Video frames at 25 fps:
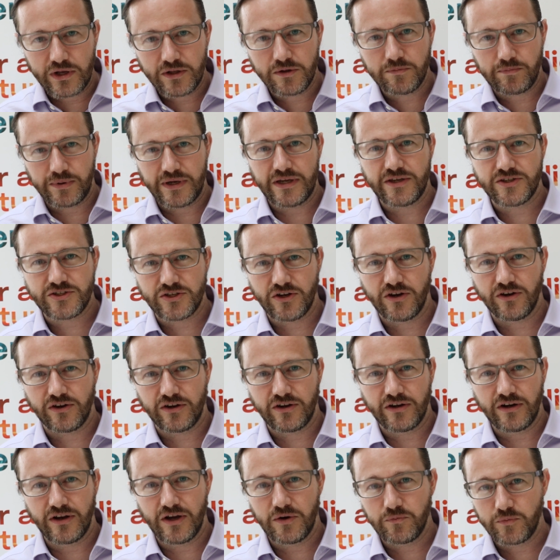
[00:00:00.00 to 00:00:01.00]
will be
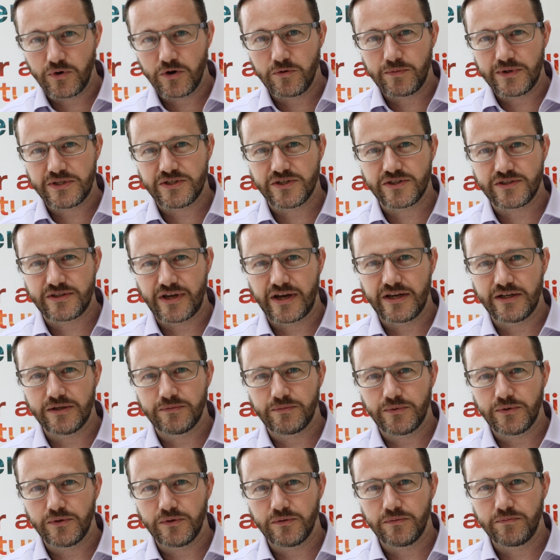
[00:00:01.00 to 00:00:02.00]
circular and will be
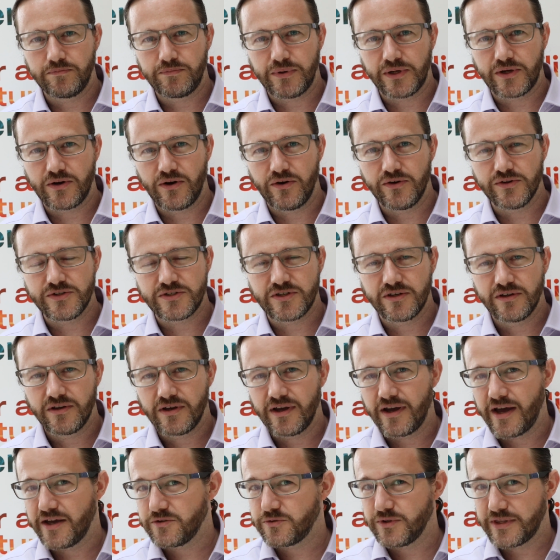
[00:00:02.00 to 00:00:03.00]
sustainable, because
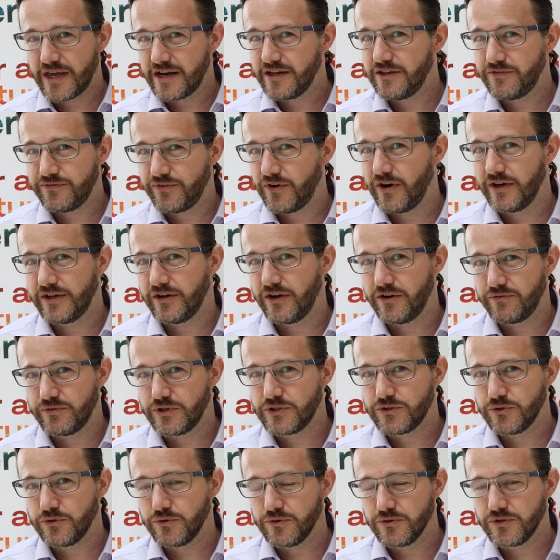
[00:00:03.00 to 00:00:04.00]
as with any finite
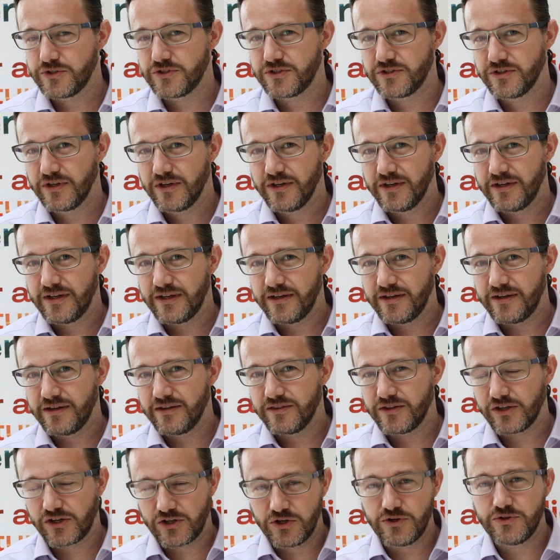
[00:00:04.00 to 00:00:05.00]
resource,
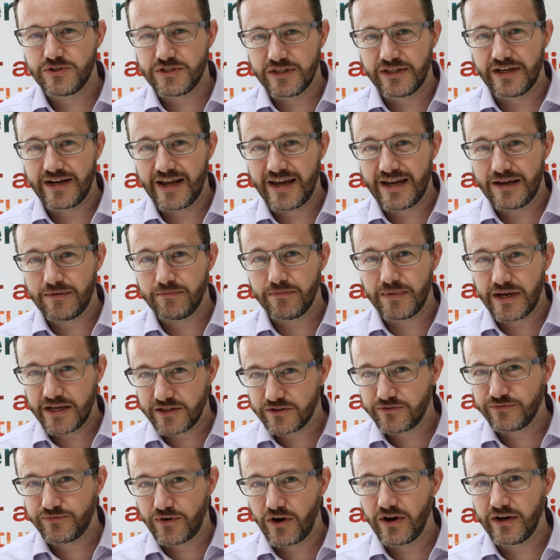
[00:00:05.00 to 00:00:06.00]
the clue's in the name,
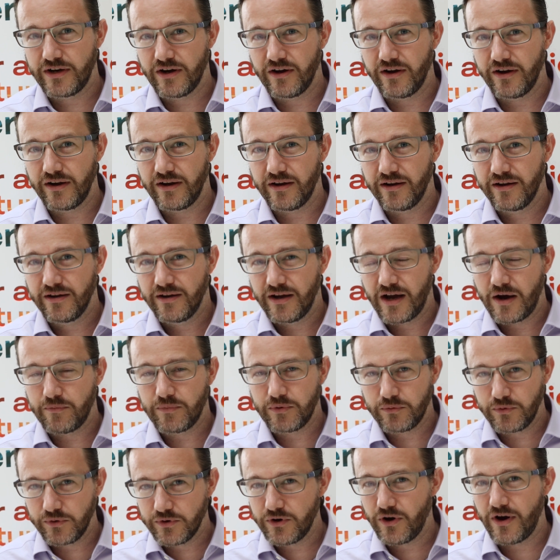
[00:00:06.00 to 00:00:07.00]
it's finite and
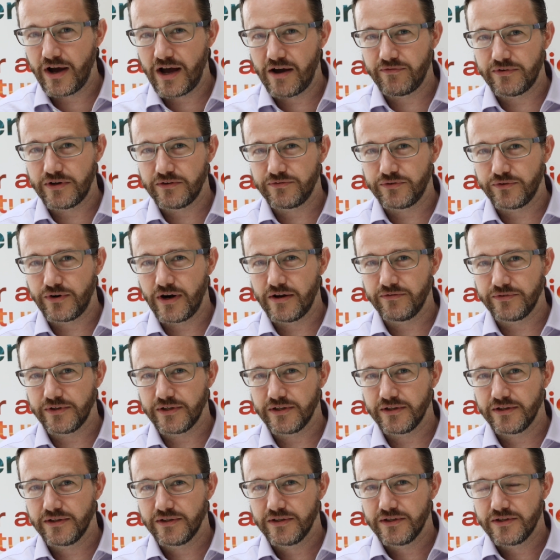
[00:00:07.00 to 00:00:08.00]
we will not have it forever.
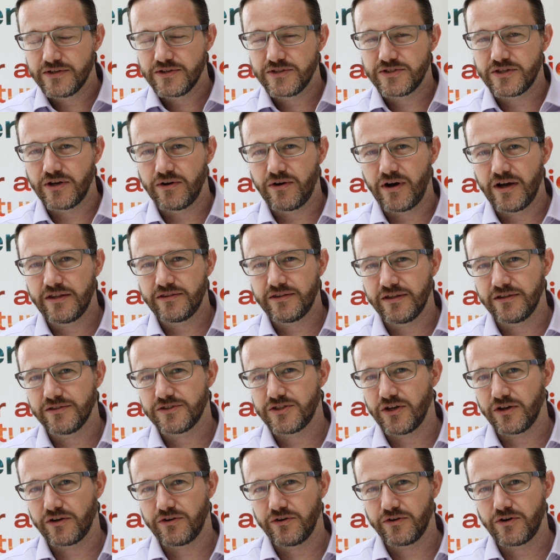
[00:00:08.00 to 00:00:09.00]
So I think
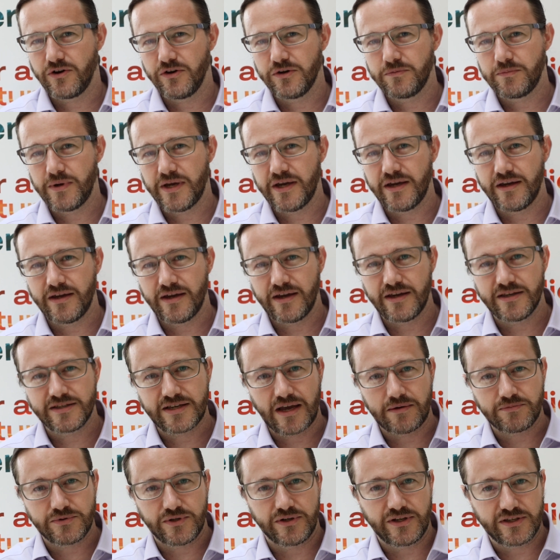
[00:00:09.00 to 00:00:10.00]
circular economy is
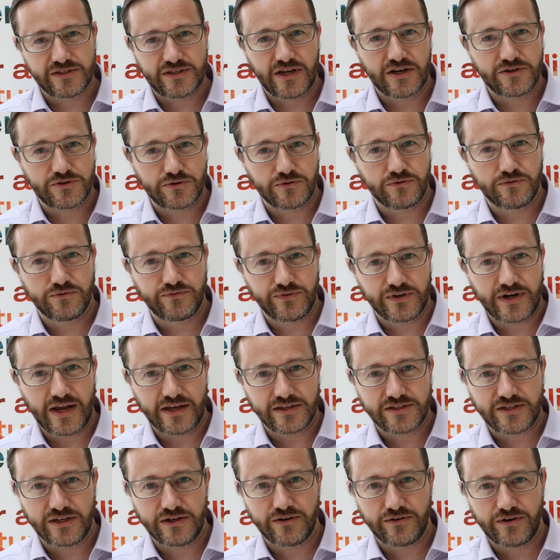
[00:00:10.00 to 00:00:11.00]
absolutely essential for
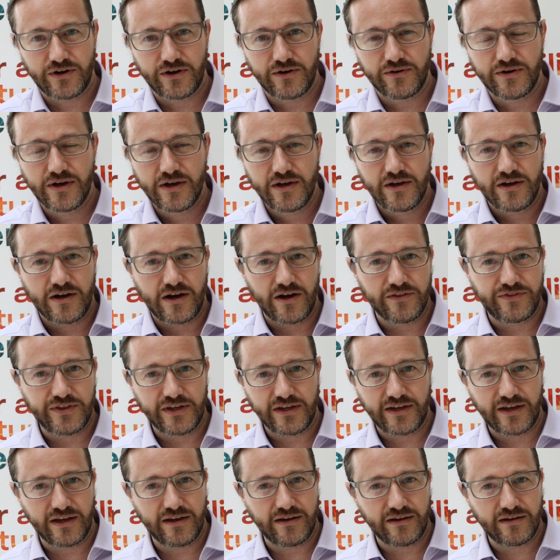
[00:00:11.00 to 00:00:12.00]
net zero. I
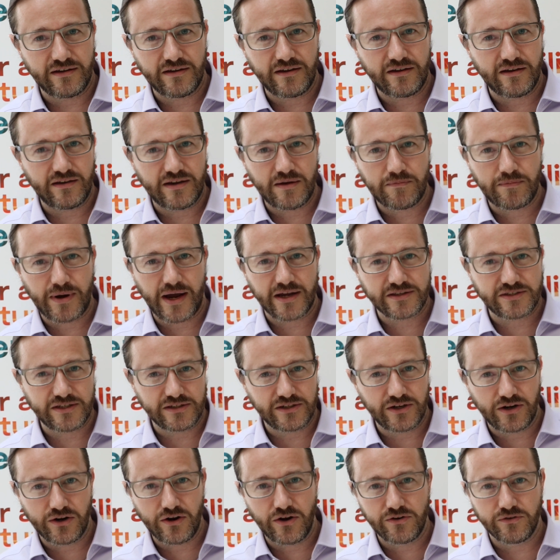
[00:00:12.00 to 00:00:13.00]
think it impacts
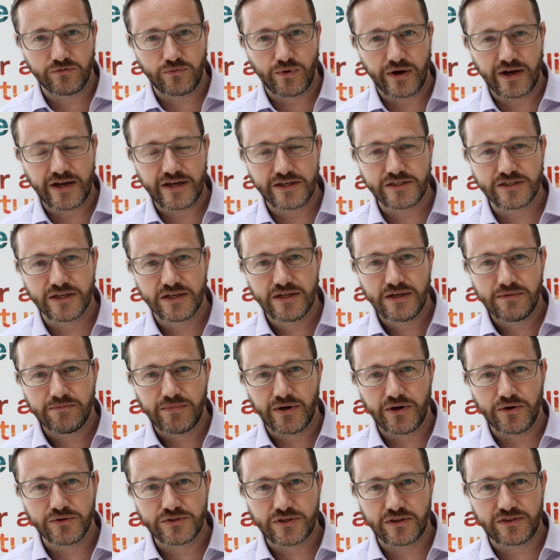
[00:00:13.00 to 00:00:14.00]
in a lot of ways,
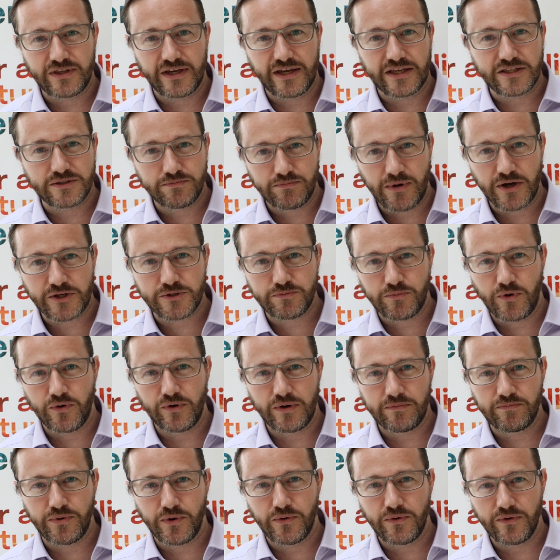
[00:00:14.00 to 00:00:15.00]
but I also think it's much
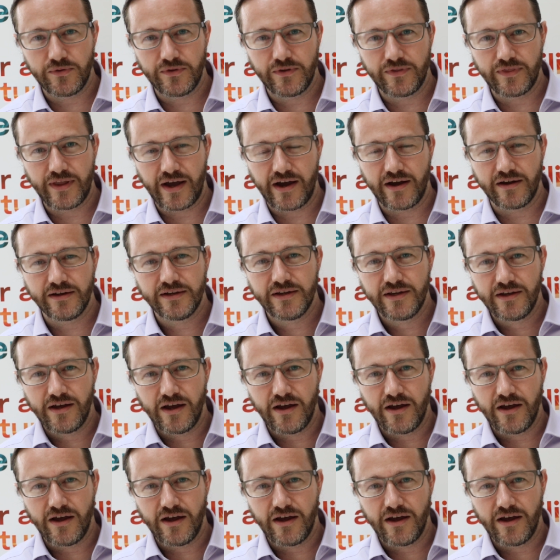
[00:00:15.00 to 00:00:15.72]
more important than that